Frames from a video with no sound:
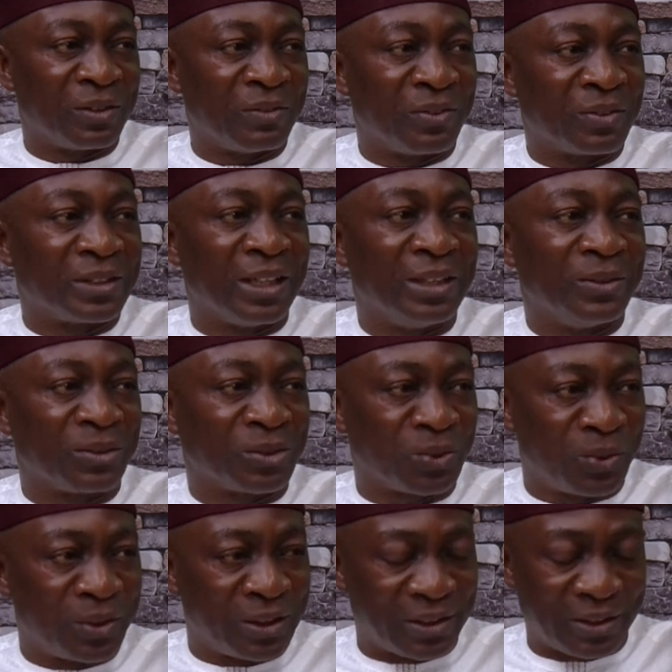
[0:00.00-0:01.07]
even telling your
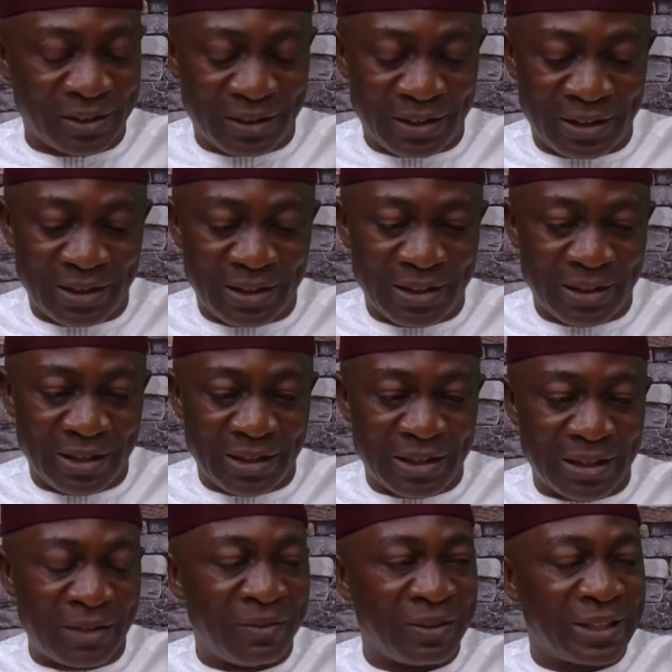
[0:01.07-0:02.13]
story,
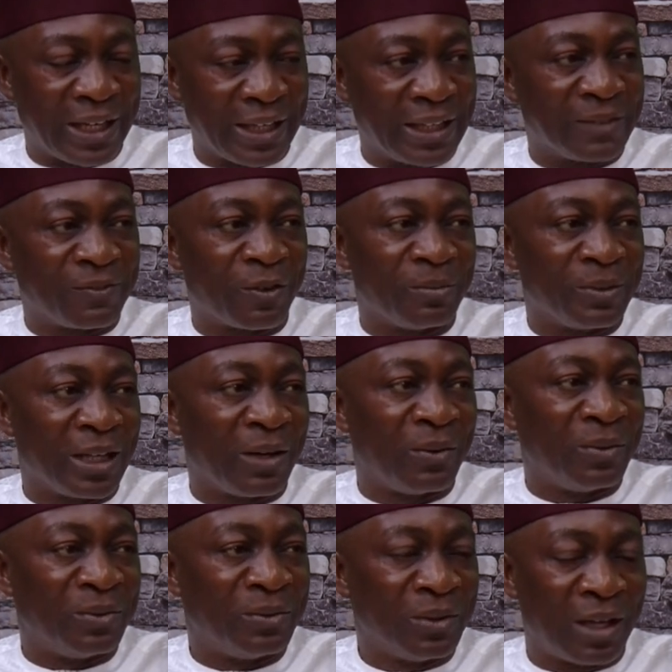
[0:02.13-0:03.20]
they will take it from their
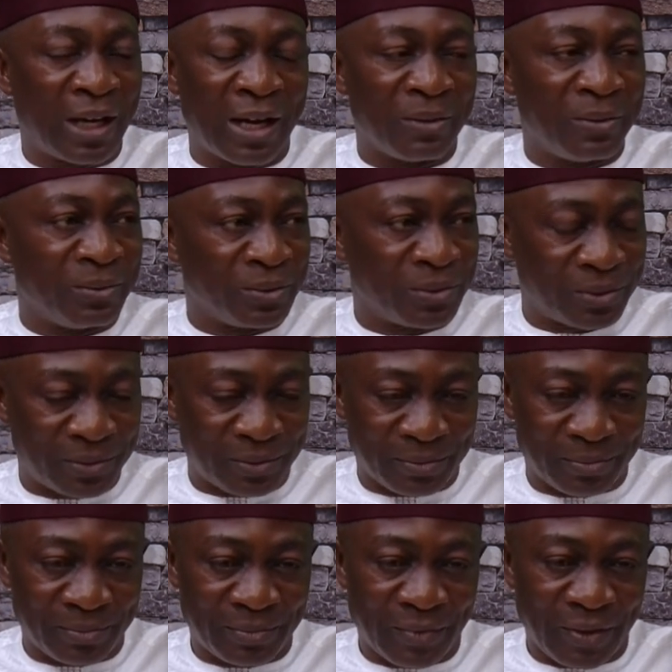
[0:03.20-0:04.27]
own angles.
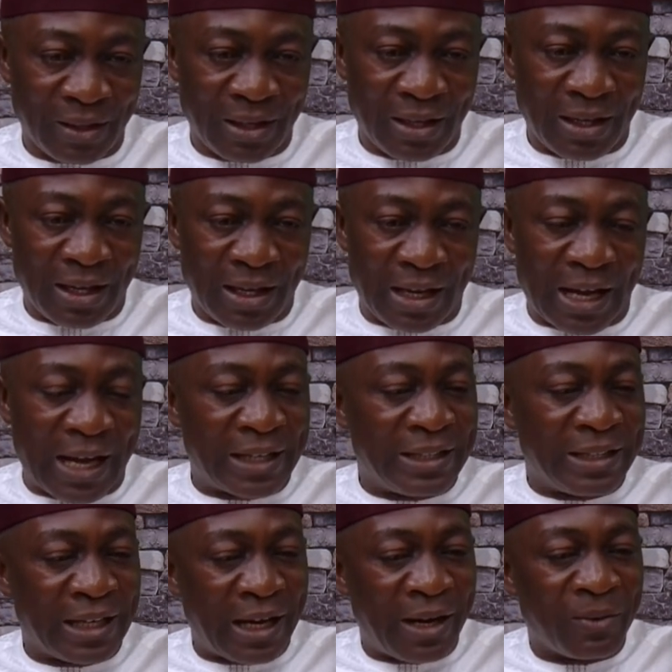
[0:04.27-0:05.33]
And
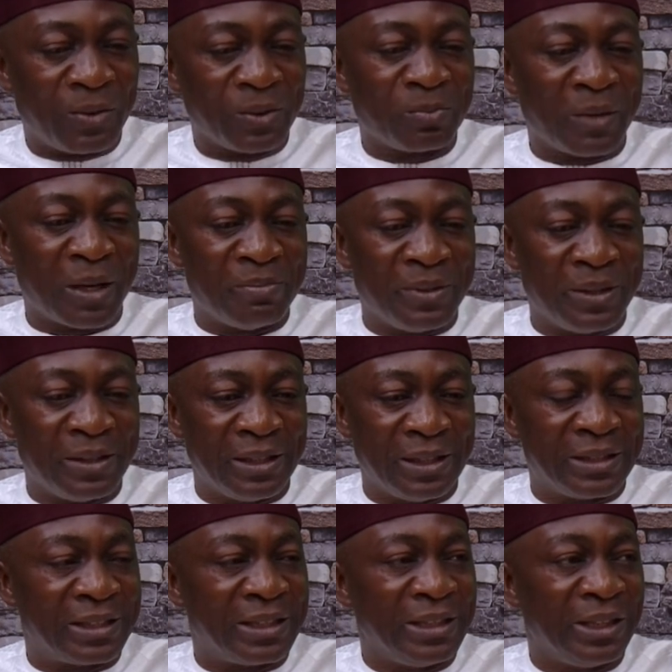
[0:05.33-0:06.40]
the angles might be
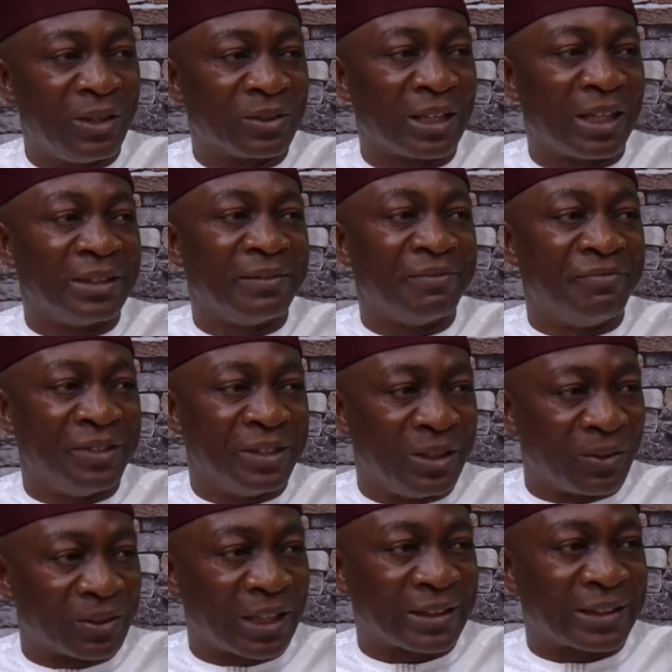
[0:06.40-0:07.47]
insidious and
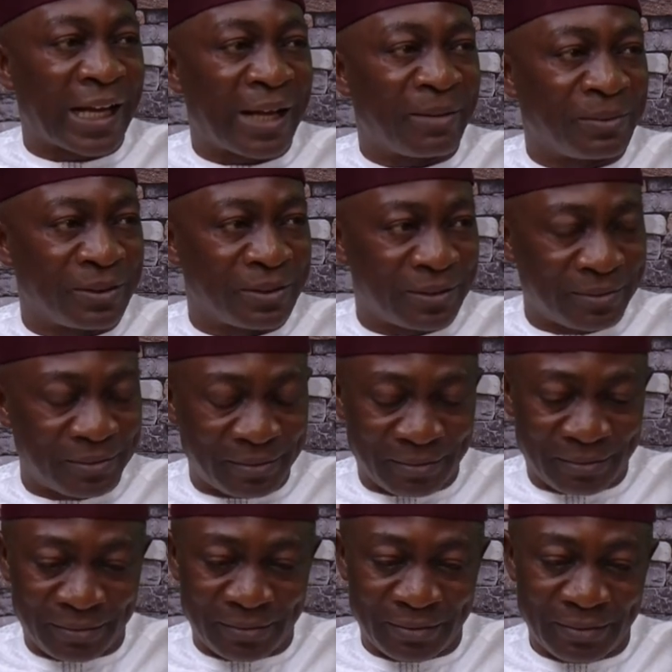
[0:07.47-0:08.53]
invidious at times.
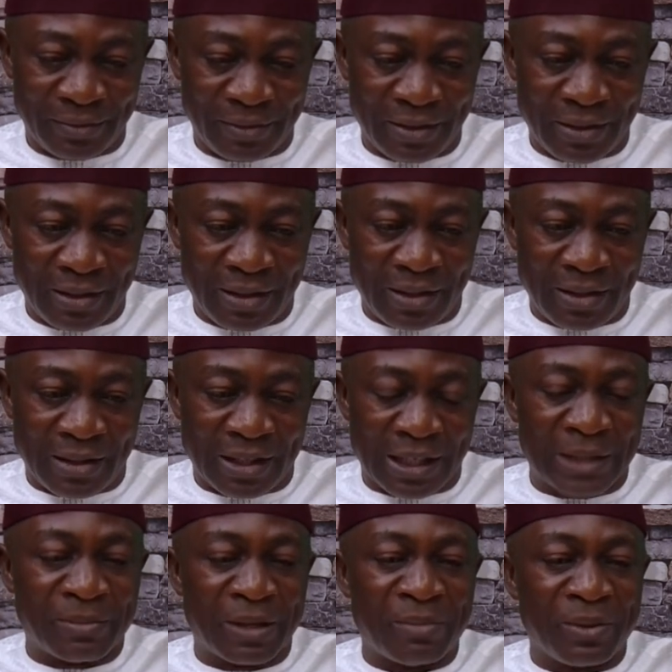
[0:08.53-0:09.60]
It
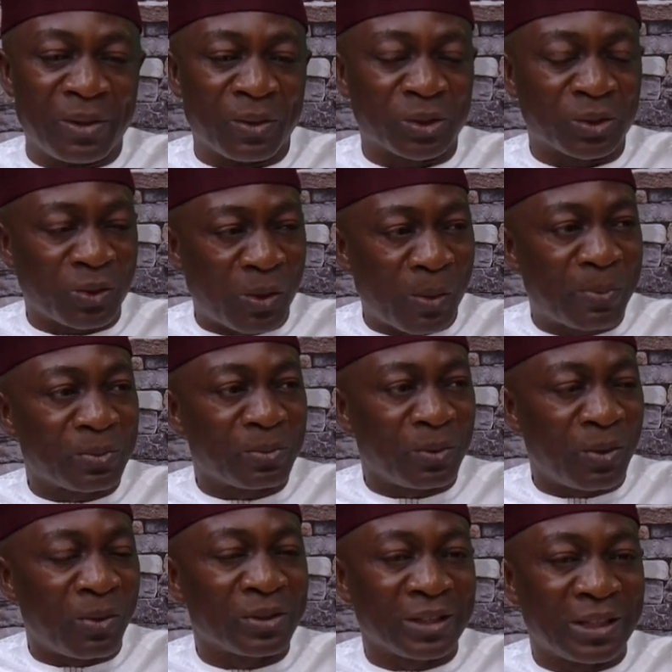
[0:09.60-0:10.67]
might be
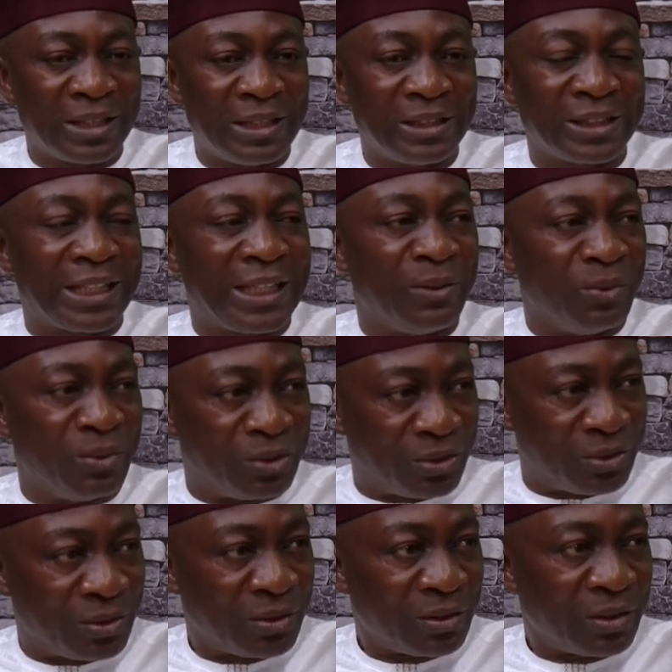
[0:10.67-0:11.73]
unscrupulously skewed
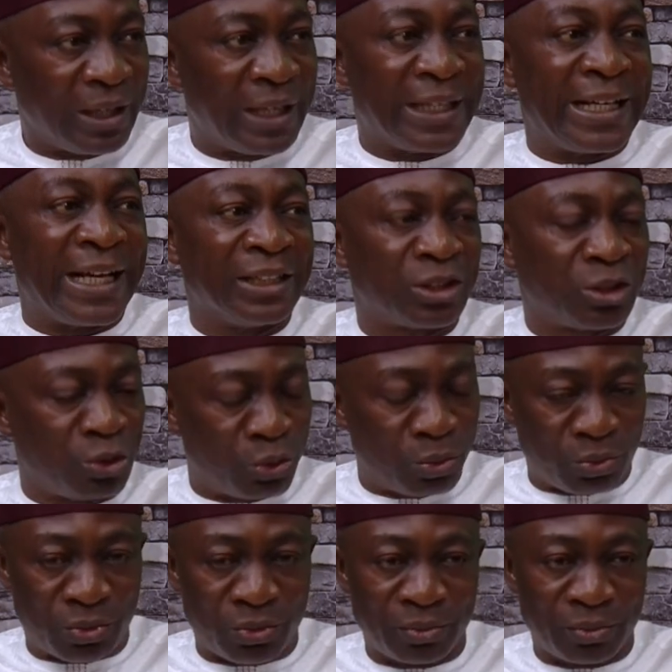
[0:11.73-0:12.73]
against you.